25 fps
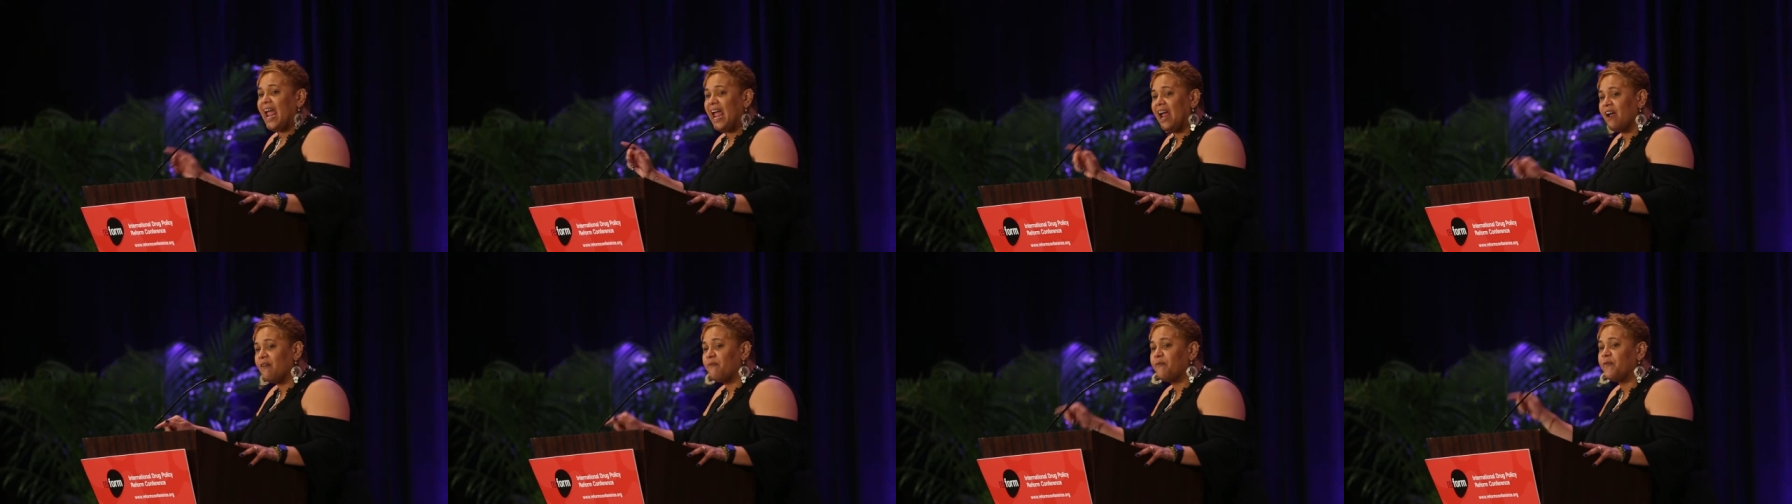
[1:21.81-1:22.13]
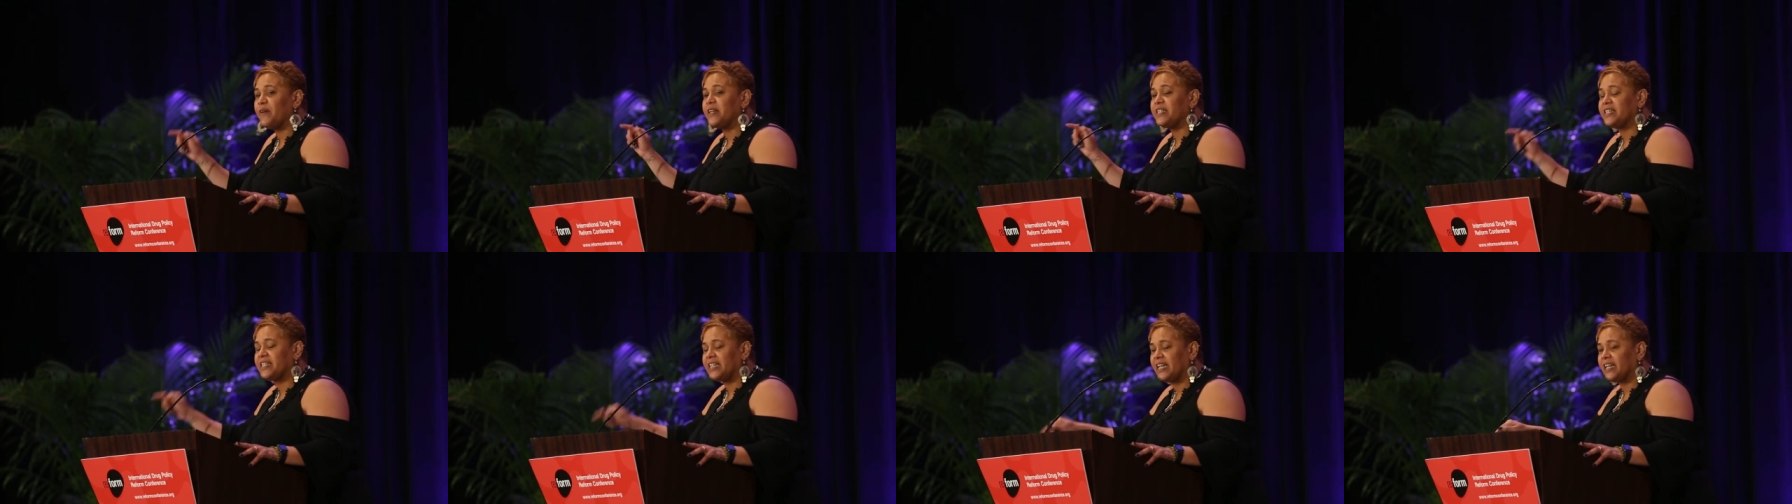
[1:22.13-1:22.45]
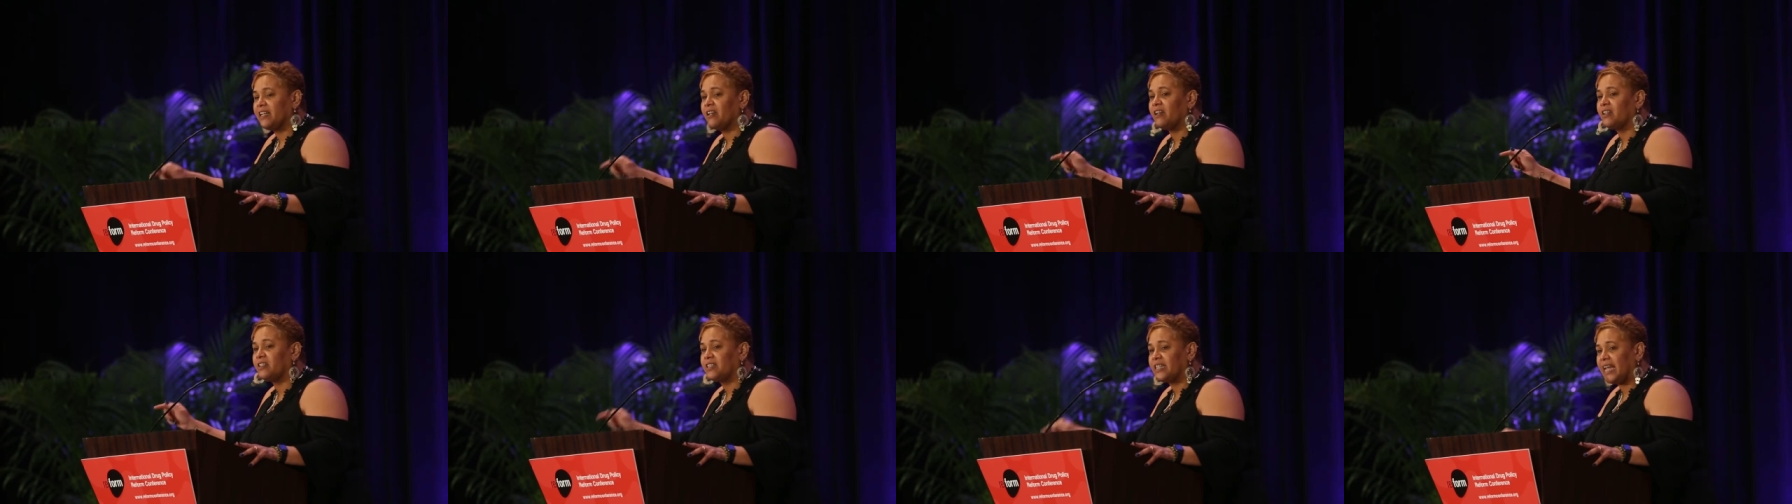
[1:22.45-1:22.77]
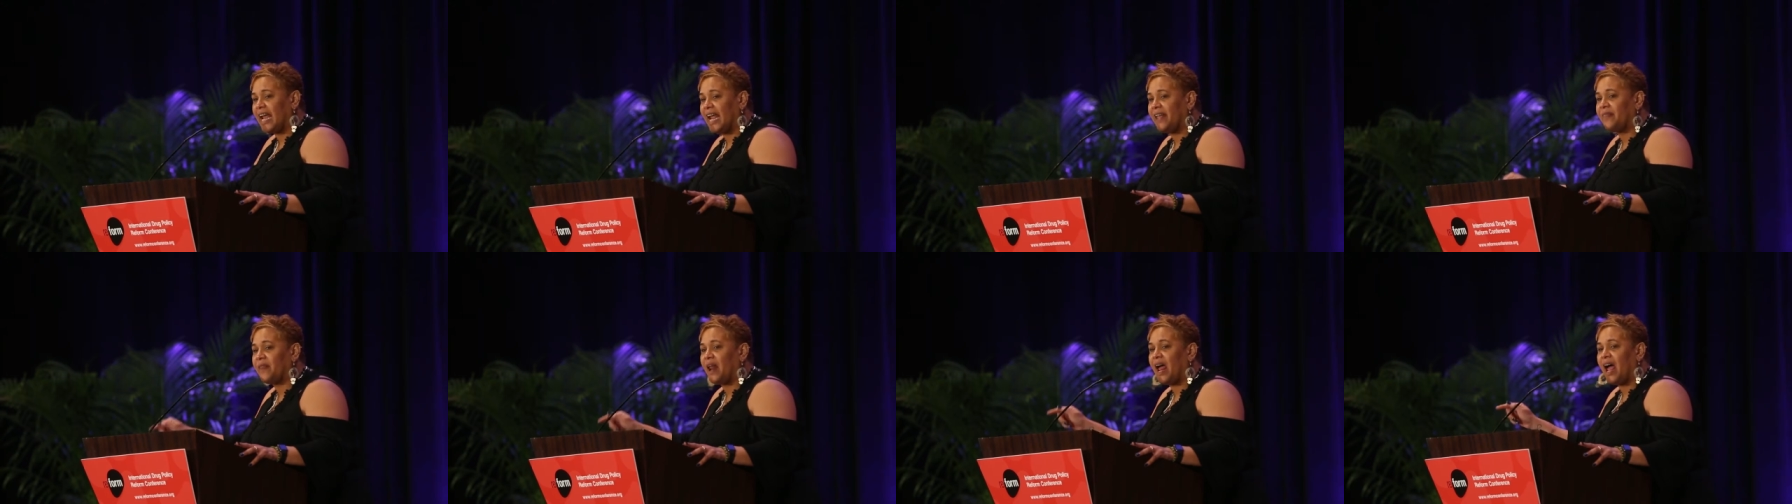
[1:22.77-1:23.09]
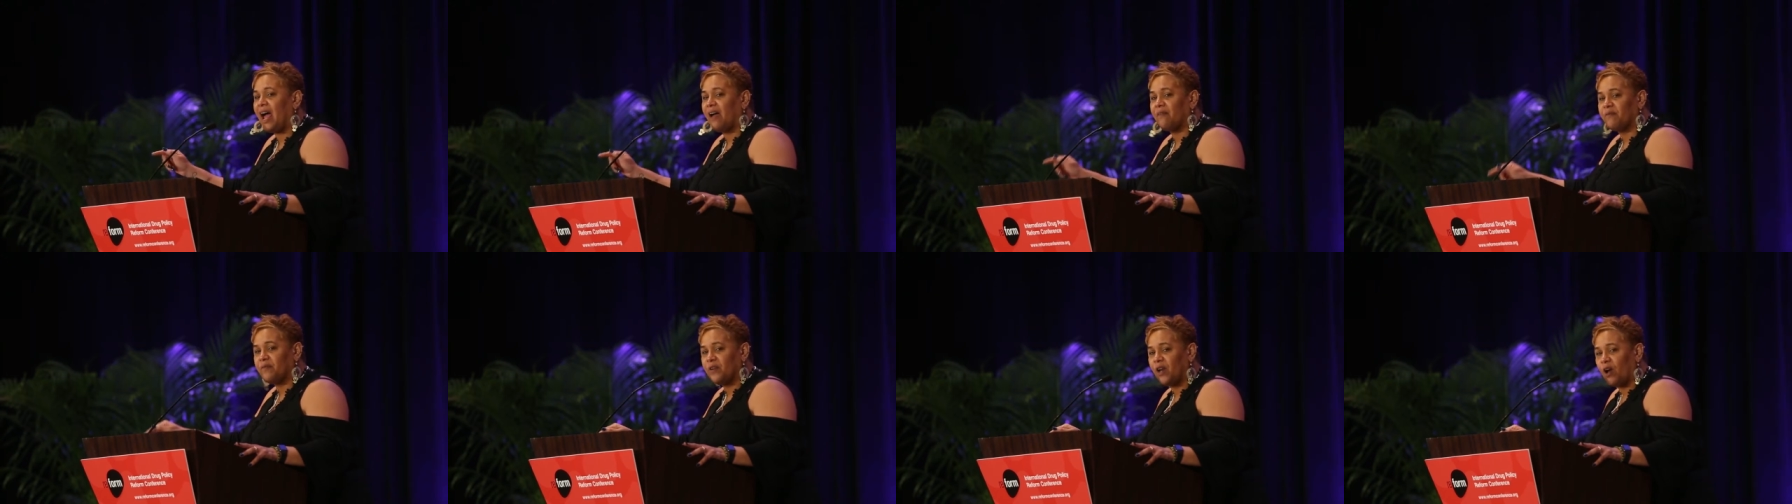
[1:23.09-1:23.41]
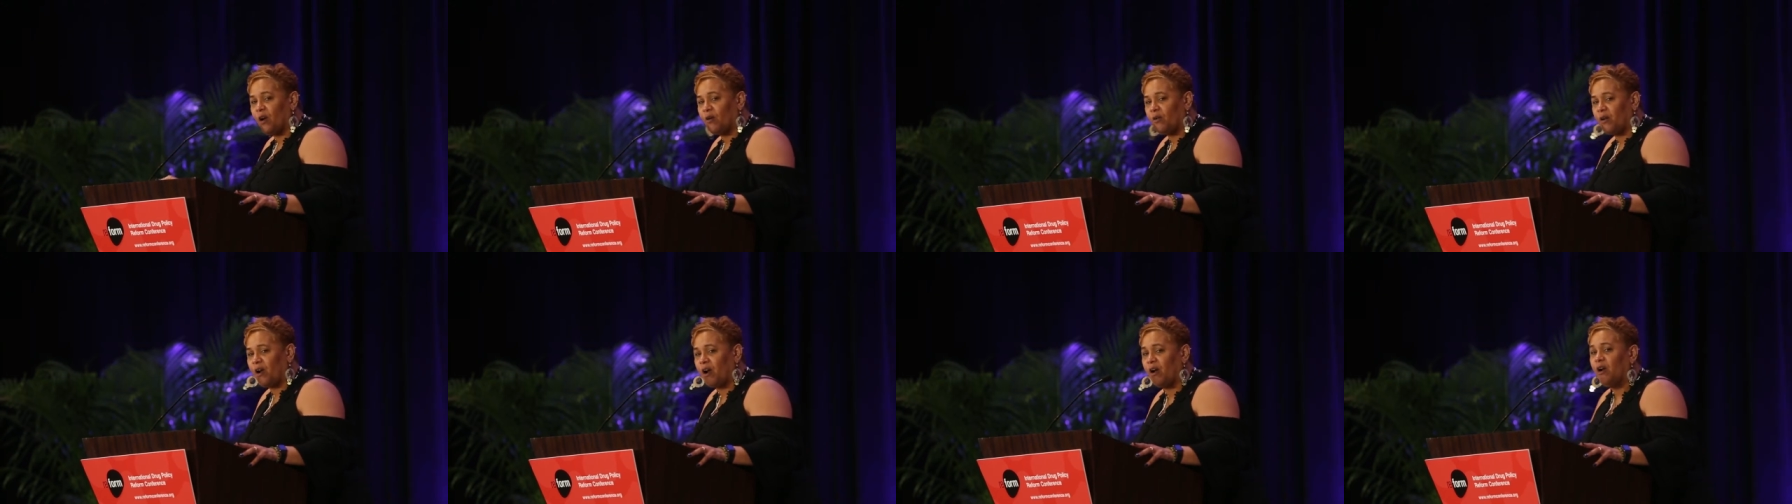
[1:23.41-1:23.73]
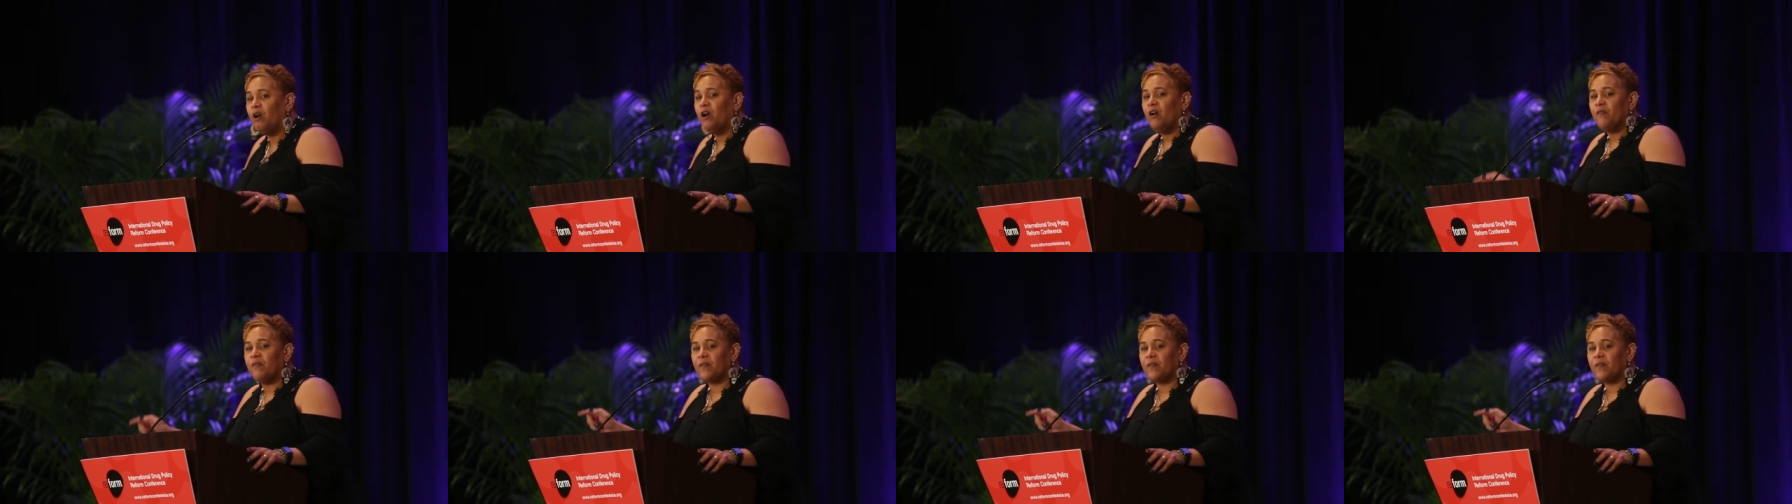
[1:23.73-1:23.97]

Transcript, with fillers: every single day that I've known her